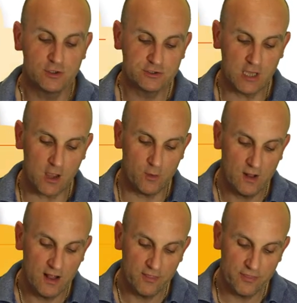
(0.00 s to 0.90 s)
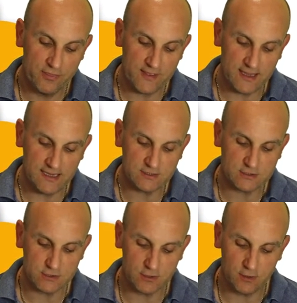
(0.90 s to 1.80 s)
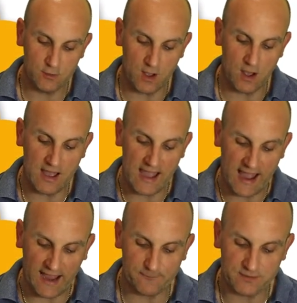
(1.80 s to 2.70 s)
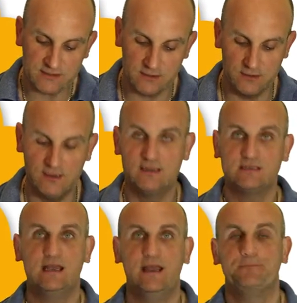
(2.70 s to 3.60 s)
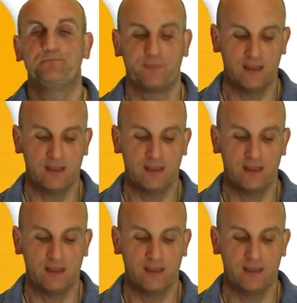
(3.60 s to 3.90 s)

So these two are absolutely the same.